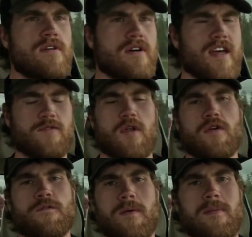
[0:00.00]
That's what I
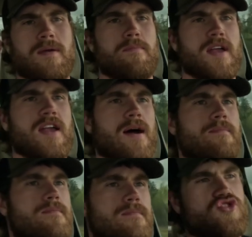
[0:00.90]
run for my main pickup.
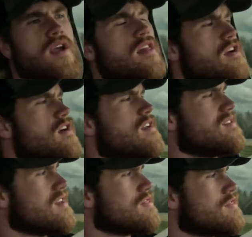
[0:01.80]
The trailer is
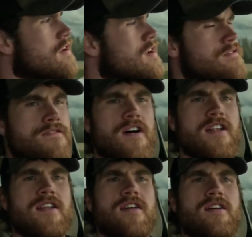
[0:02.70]
a
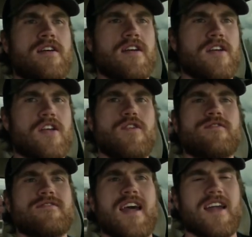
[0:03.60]
30-foot
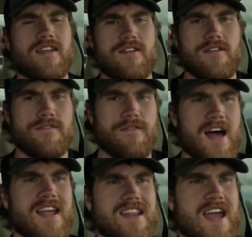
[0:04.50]
gooseneck
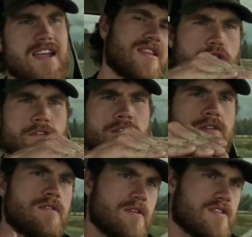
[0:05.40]
flat deck over
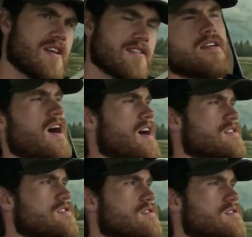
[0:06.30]
that's got
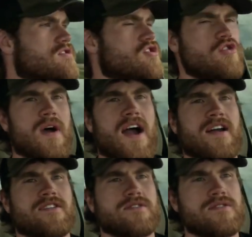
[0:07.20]
2
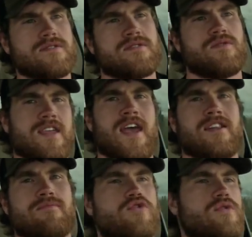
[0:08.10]
axles,
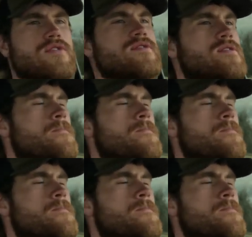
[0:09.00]
tandem duals,